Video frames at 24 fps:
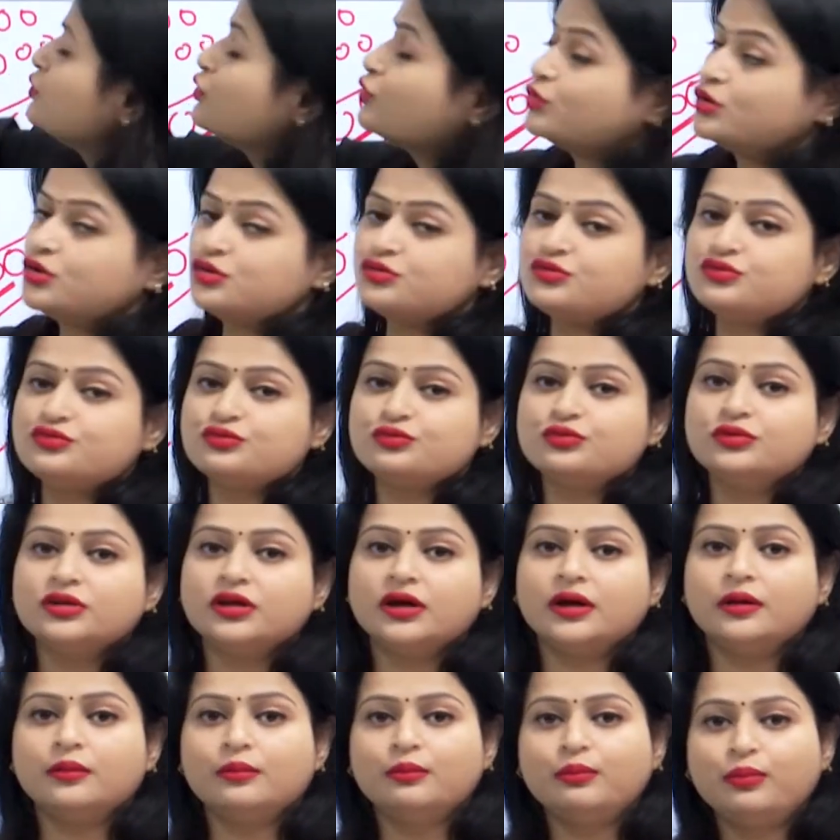bonus to the
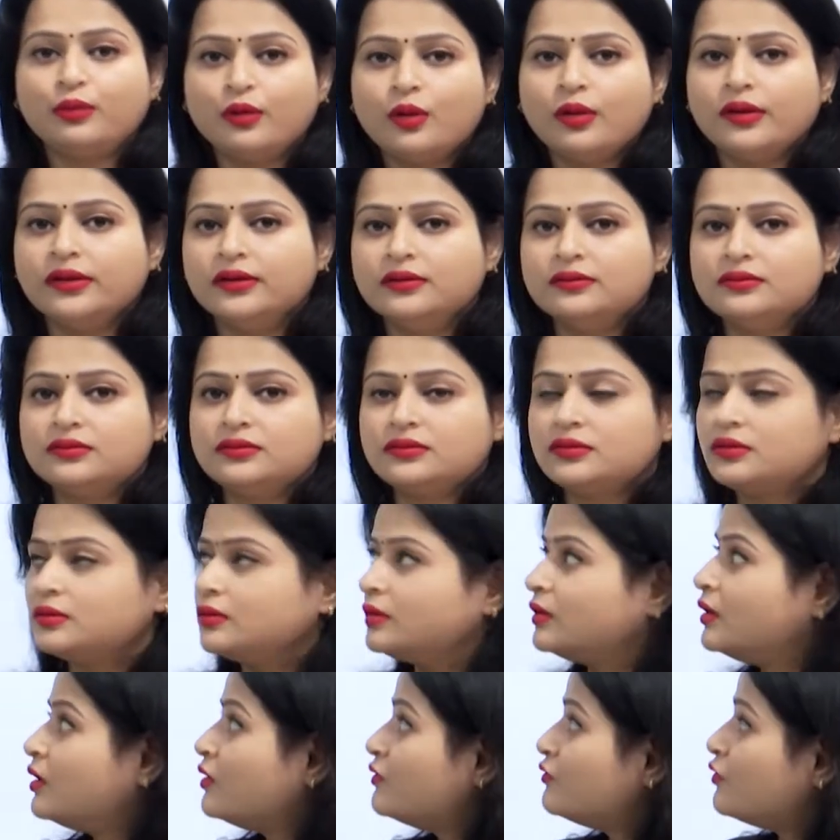employees
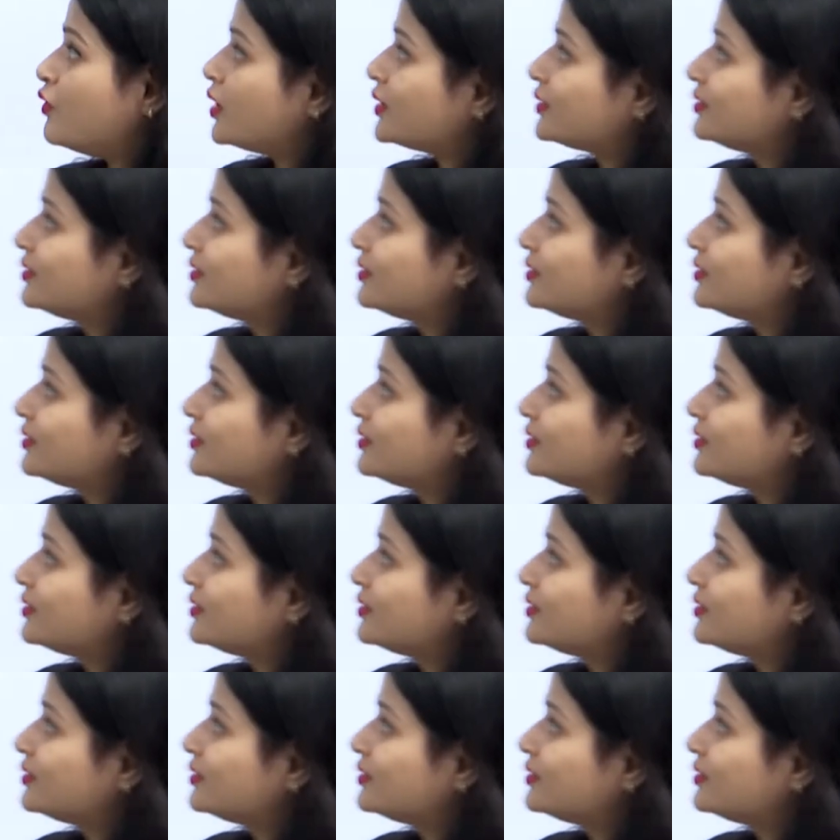for